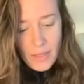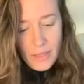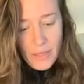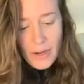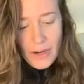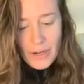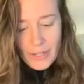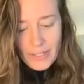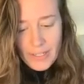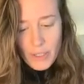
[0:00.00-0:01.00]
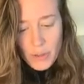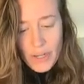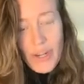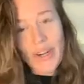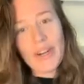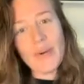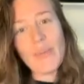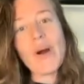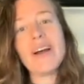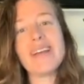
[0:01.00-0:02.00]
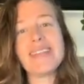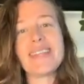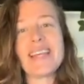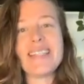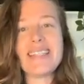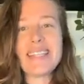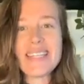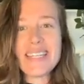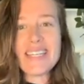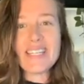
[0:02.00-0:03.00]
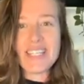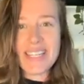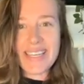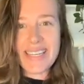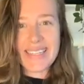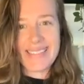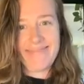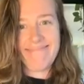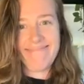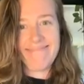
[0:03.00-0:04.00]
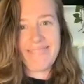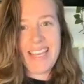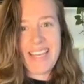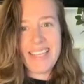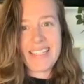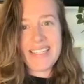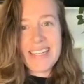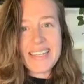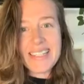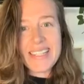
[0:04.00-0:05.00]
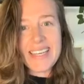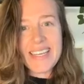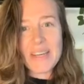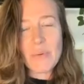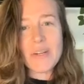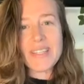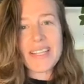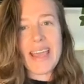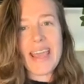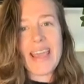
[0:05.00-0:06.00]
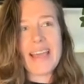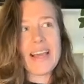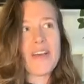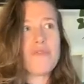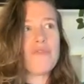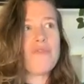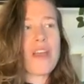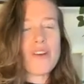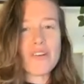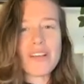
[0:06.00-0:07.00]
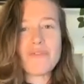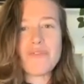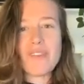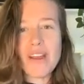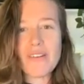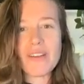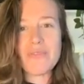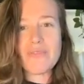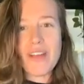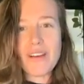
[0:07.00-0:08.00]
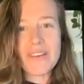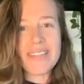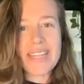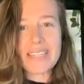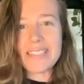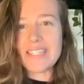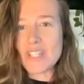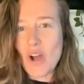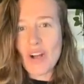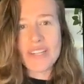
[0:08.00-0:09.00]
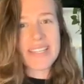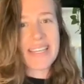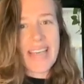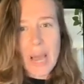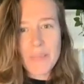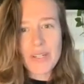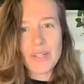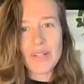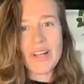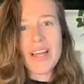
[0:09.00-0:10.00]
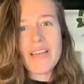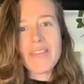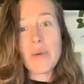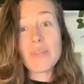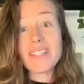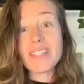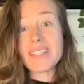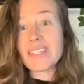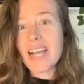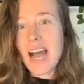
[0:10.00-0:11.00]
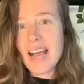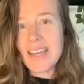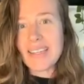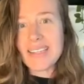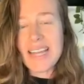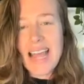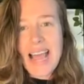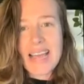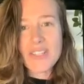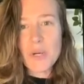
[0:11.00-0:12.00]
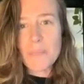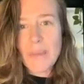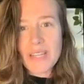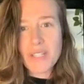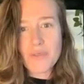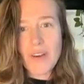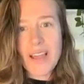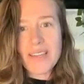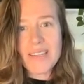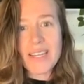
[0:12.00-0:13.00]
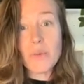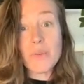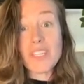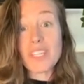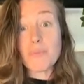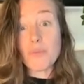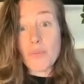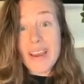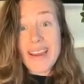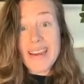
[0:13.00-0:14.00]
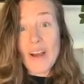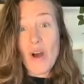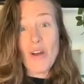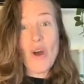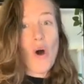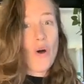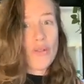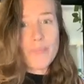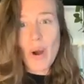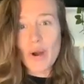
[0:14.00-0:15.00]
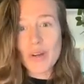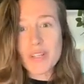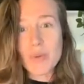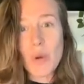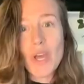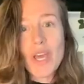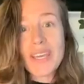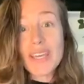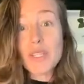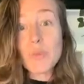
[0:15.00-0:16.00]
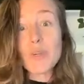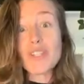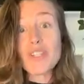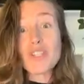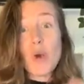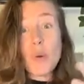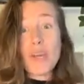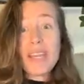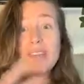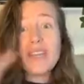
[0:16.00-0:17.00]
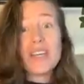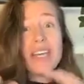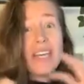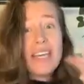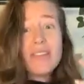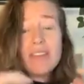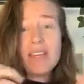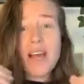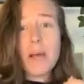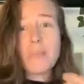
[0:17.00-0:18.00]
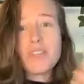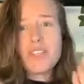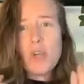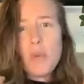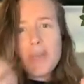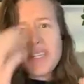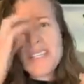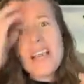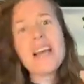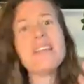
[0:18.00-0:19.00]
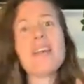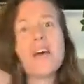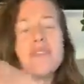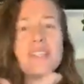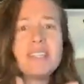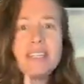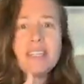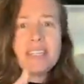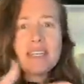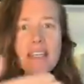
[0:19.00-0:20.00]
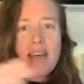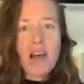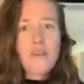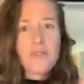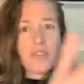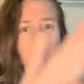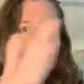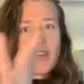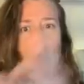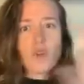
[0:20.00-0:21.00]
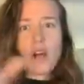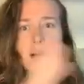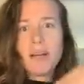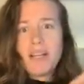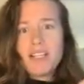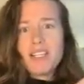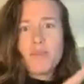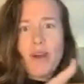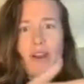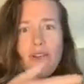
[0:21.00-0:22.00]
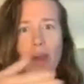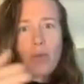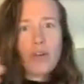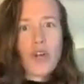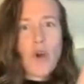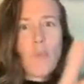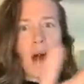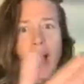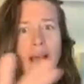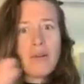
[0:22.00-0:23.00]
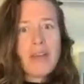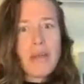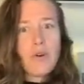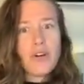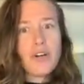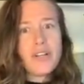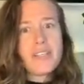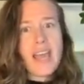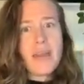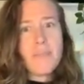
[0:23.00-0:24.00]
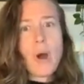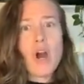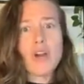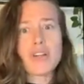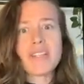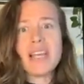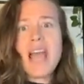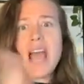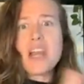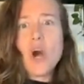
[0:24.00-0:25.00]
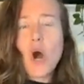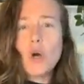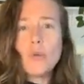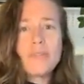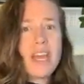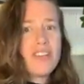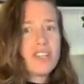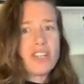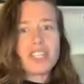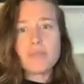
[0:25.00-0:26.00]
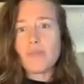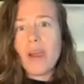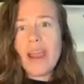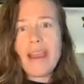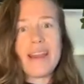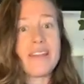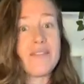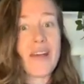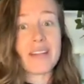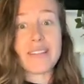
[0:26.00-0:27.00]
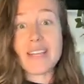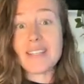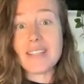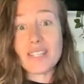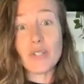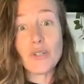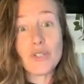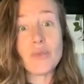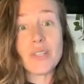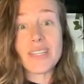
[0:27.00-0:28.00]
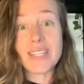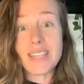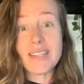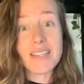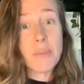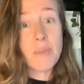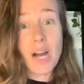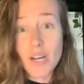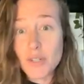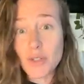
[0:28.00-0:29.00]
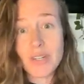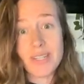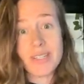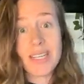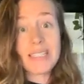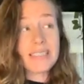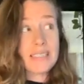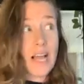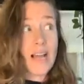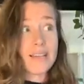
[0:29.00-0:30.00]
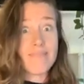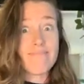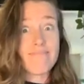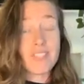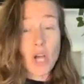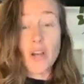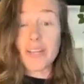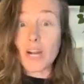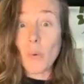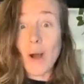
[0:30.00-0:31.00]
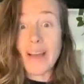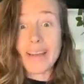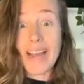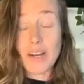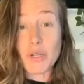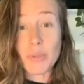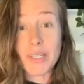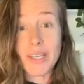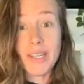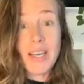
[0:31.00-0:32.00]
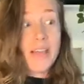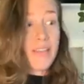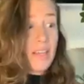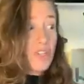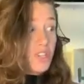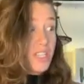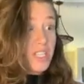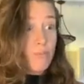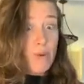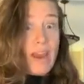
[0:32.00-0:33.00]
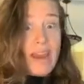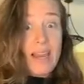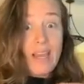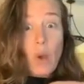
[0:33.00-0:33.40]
Third trigger was DDT. DDT was a very, very, very deadly toxic chemical that was disguised as your best friend. It was sprayed on all the parks. Kids would soak in the soapy suds of the DDT truck sprayer that would go by neighborhoods and parks and homes and just spray. And in fact, they still do this in some countries. I saw it in Hawaii, actually. They just spray